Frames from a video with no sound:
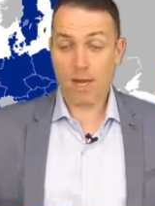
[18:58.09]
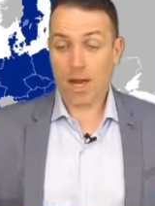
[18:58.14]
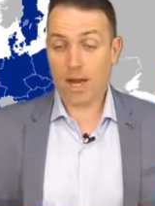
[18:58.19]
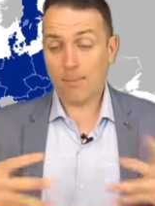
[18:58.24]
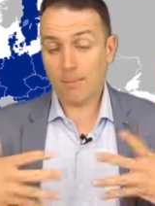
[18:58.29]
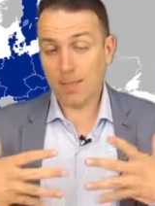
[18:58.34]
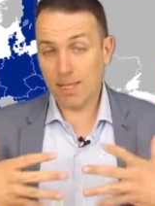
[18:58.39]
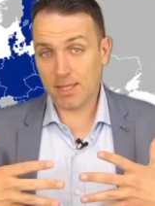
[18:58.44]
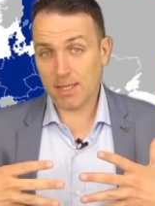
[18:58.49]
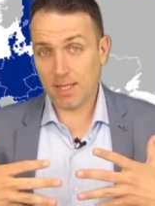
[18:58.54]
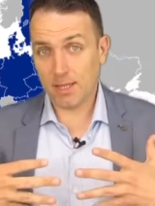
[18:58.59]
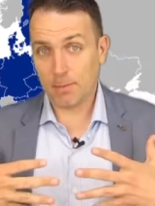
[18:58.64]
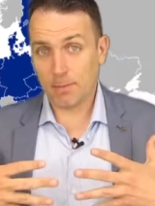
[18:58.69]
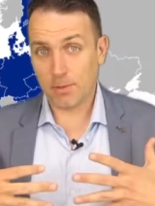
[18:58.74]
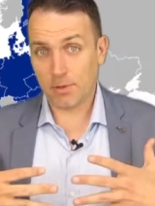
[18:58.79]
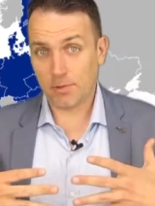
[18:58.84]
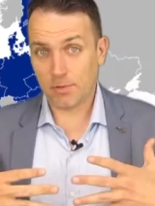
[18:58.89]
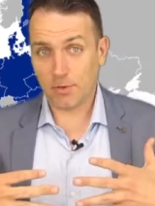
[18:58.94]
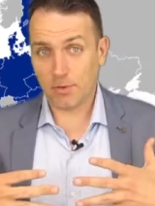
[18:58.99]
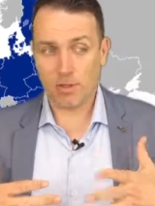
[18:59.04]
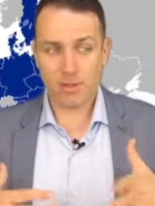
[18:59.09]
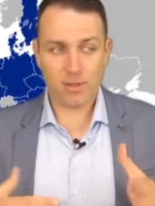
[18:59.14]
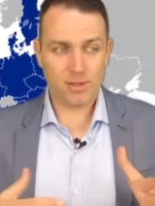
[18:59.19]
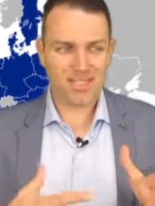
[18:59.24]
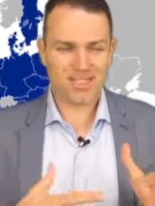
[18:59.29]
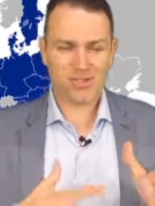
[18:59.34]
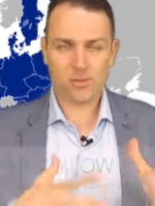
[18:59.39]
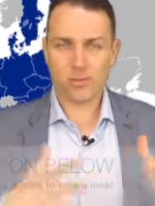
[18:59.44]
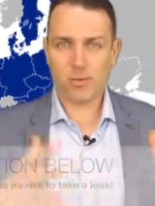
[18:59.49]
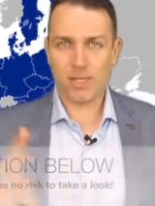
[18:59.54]
I'm building a portfolio
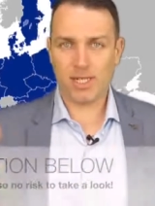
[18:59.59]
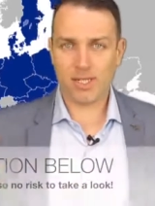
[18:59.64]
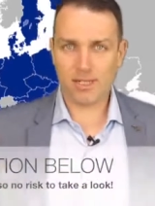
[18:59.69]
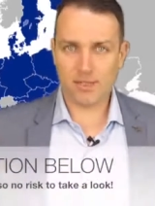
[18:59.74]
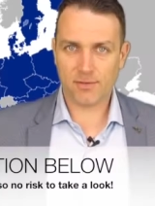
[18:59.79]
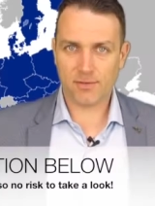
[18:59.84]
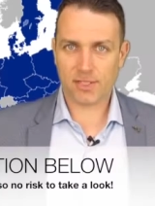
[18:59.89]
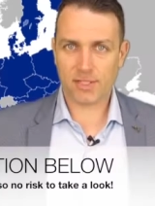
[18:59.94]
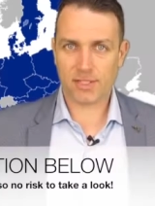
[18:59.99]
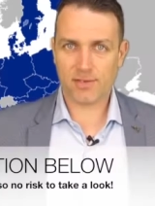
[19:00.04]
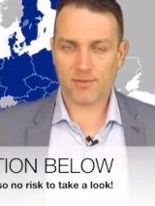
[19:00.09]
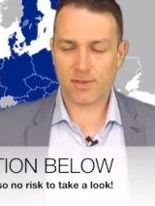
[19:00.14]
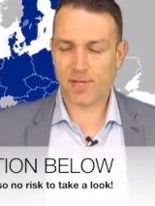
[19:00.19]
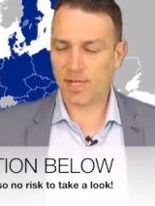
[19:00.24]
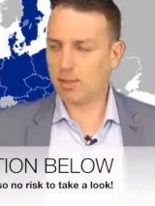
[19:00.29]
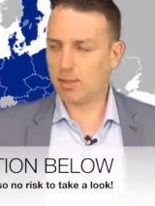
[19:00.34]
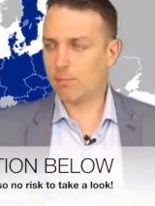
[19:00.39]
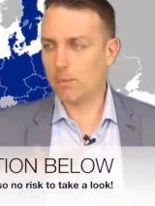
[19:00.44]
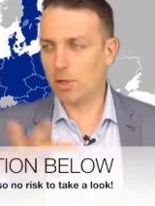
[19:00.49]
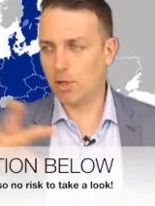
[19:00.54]
that's really diversified.